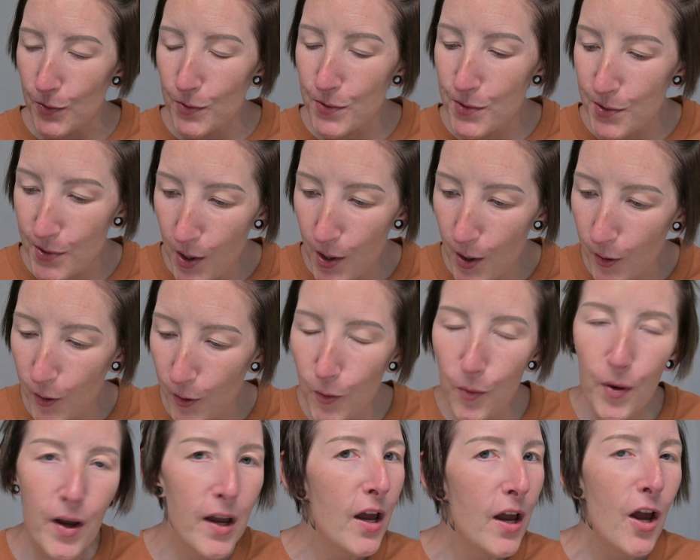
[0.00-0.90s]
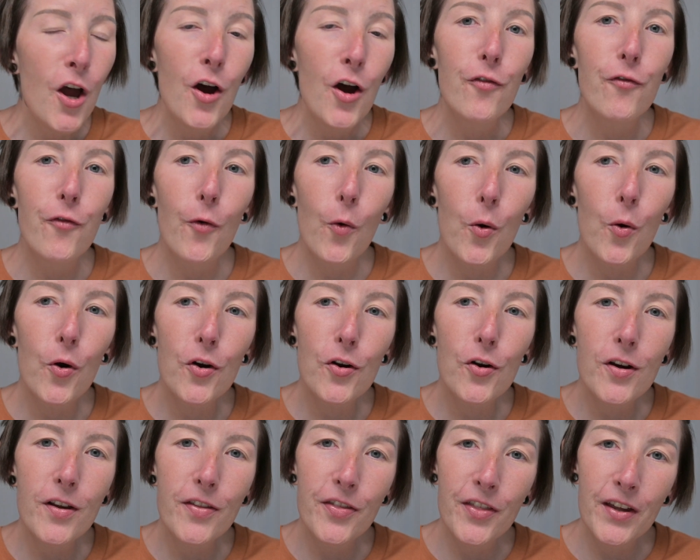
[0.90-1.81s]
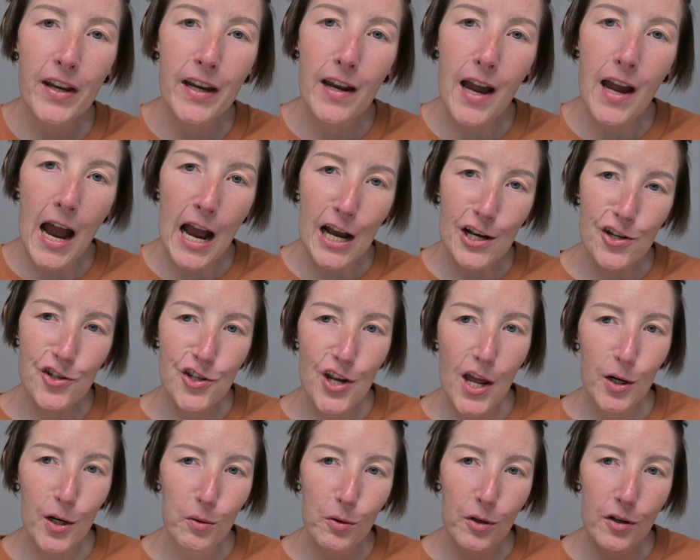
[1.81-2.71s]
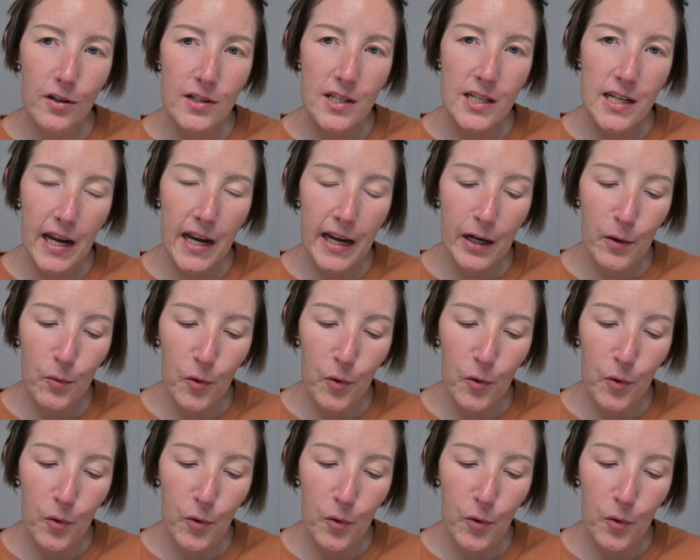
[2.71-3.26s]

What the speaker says: So, for the eyeshadow look today,